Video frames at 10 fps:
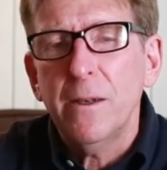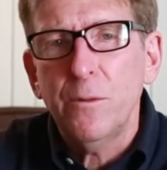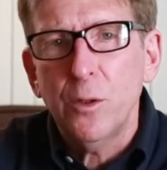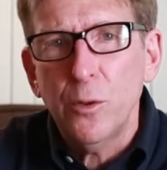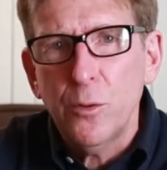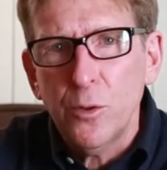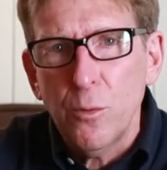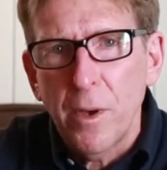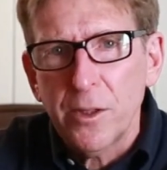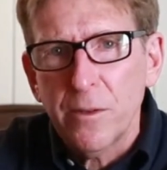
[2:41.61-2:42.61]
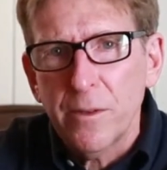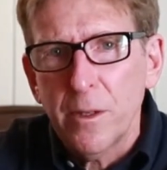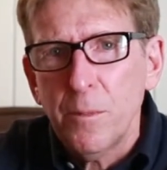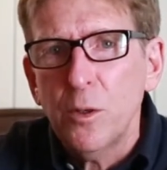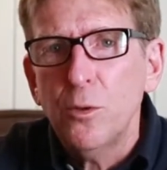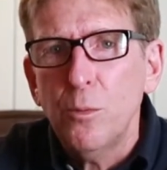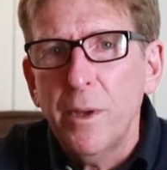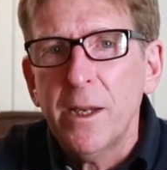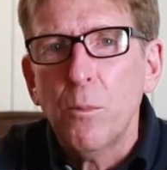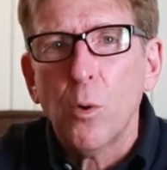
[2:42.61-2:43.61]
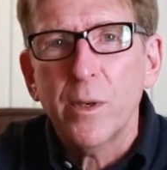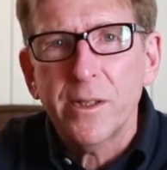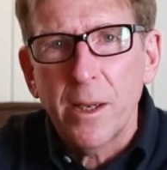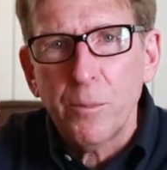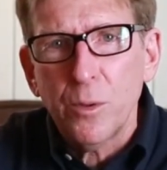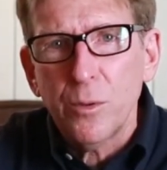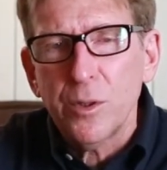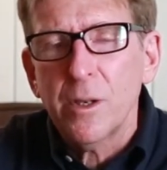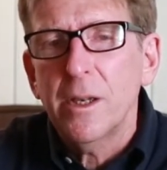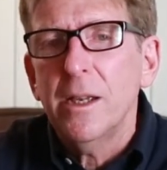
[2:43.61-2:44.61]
If you use too much of them, you make more receptors,